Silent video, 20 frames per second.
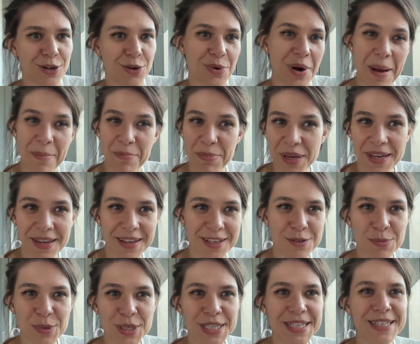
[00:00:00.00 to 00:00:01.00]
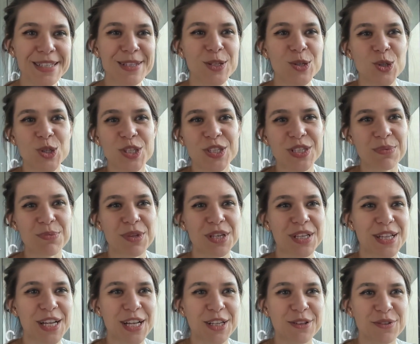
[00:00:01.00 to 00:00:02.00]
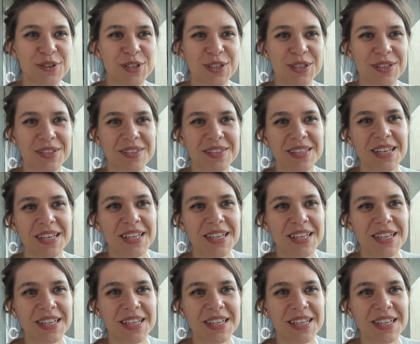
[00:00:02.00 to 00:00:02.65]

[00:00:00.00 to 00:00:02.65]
crappy experience or something that feels